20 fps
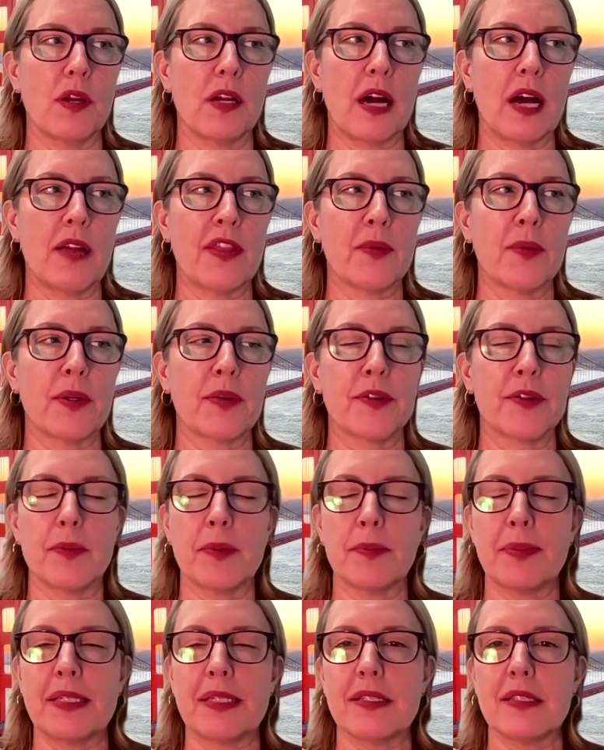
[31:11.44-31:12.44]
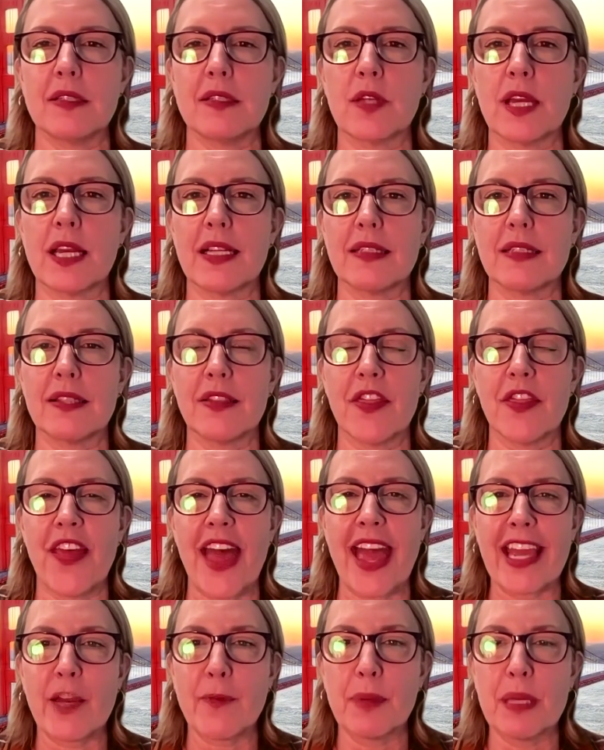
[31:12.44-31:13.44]
On the recruitment pieces is
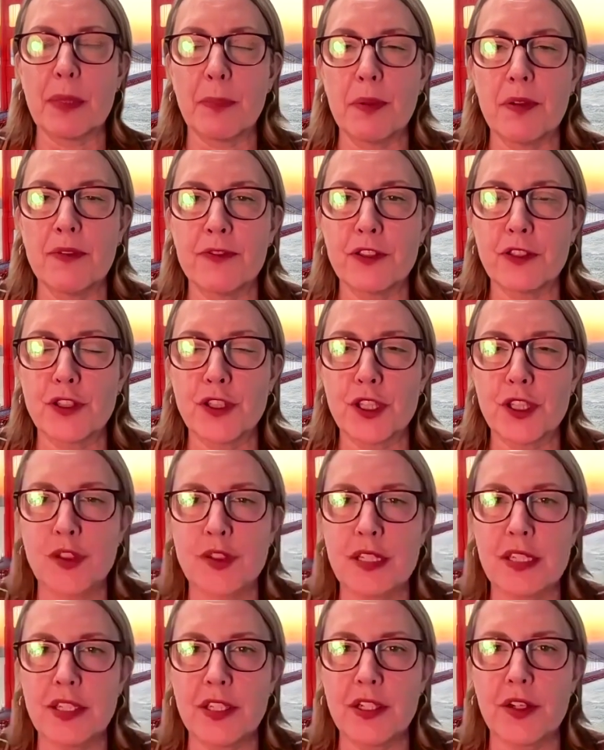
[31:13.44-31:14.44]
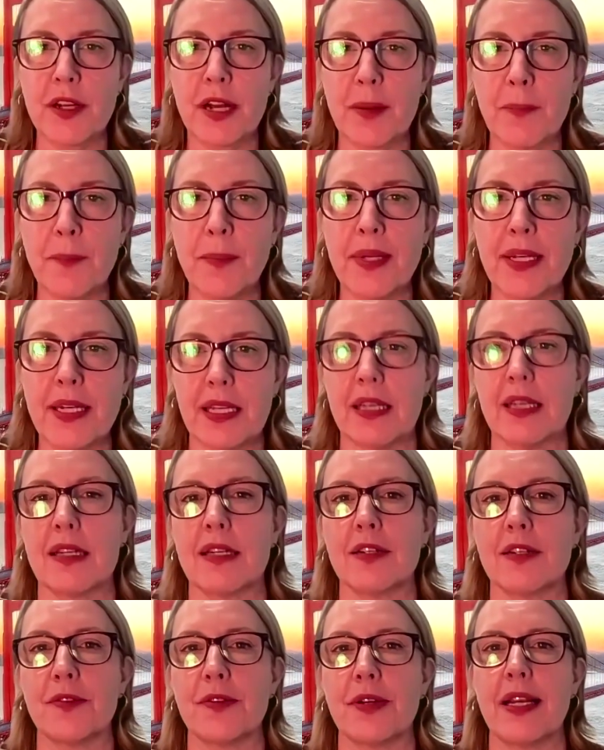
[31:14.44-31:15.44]
thank people for choosing your company,
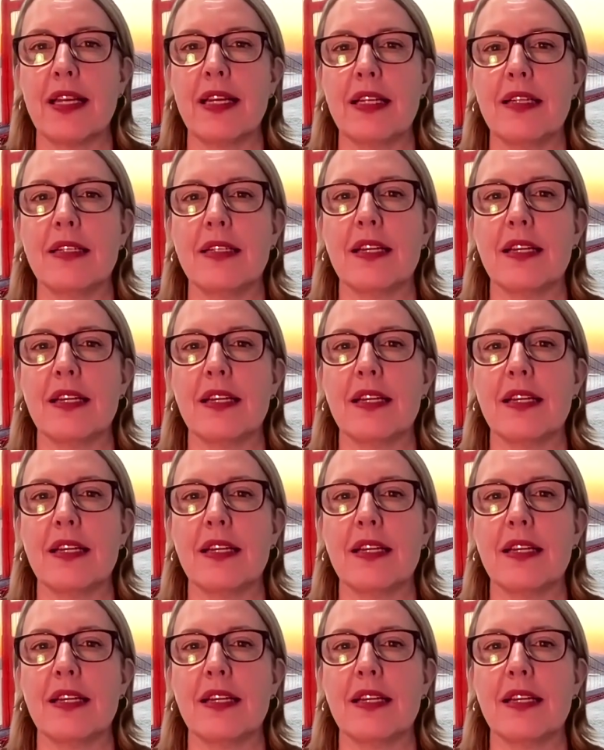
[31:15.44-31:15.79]
right?